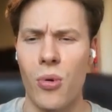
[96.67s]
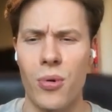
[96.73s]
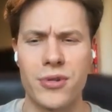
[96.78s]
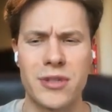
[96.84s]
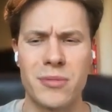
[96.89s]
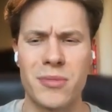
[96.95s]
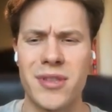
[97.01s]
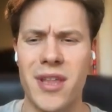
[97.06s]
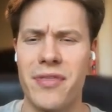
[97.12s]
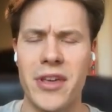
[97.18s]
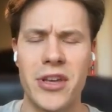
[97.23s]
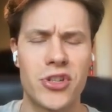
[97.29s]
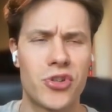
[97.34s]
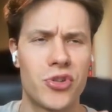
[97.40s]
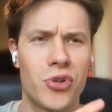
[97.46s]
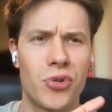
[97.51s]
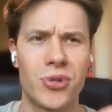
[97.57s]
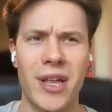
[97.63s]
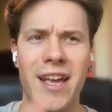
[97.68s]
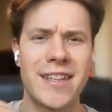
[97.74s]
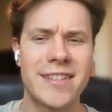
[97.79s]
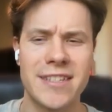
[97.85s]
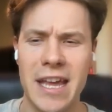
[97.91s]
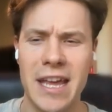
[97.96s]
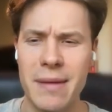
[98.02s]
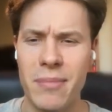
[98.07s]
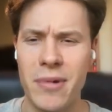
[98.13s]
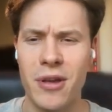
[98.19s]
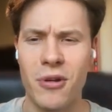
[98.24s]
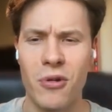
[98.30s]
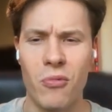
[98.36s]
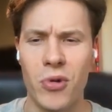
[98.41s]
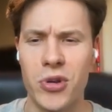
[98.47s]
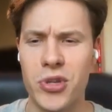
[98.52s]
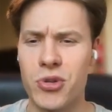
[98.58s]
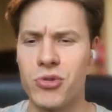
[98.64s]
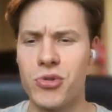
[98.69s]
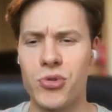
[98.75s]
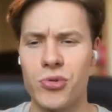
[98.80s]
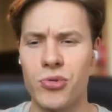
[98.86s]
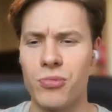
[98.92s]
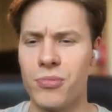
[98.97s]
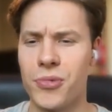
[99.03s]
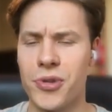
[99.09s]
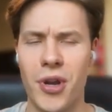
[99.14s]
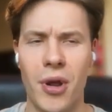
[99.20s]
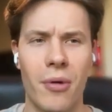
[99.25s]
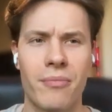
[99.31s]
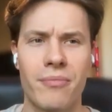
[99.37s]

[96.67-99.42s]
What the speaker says: or someone that thinks you do landscaping when you do,